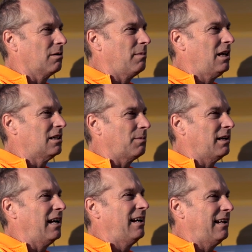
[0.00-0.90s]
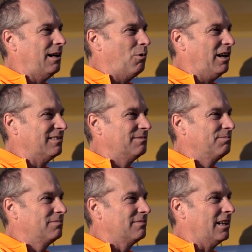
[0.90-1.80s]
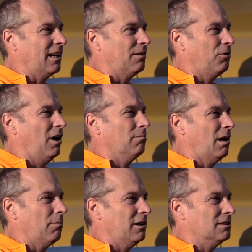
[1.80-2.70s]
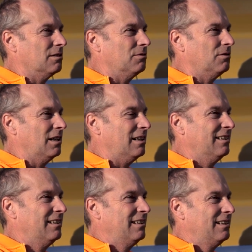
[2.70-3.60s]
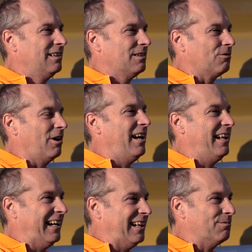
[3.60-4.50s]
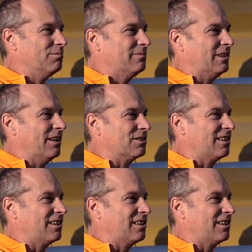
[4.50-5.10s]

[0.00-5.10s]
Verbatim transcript: to me because my dad had one. And I got fond memories of uh, riding in it when I was